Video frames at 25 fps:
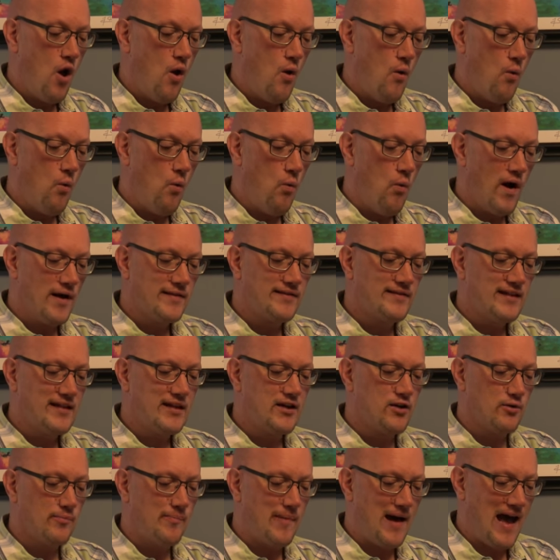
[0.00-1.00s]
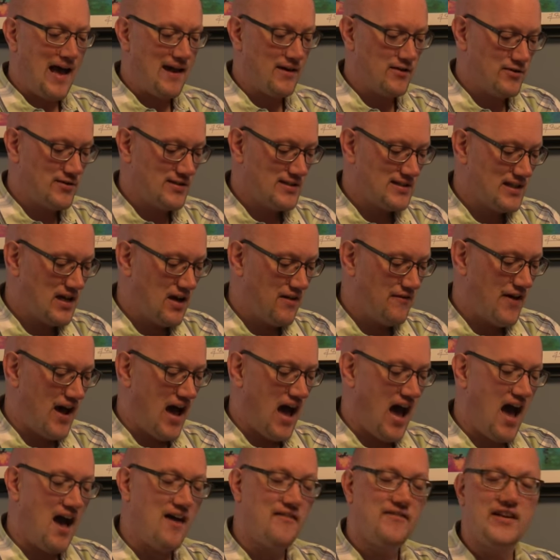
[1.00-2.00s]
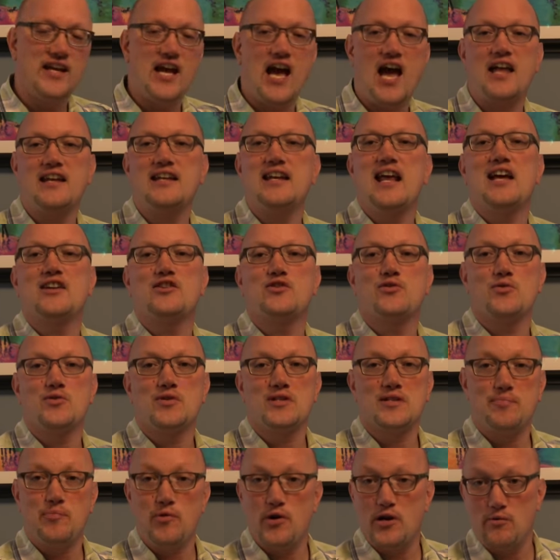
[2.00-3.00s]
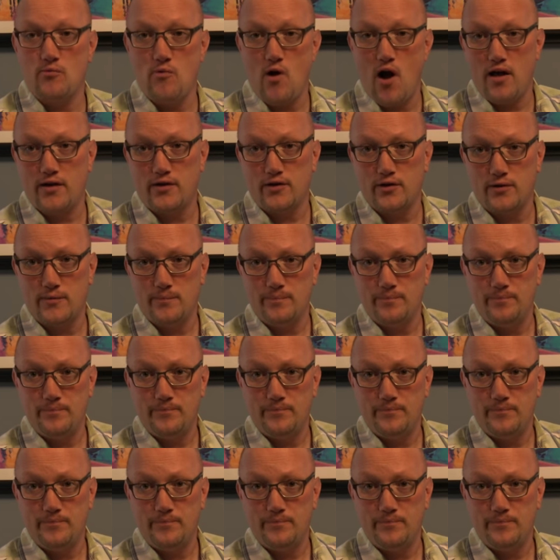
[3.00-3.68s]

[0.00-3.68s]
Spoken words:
one-liter bottles of Avion natural spring water.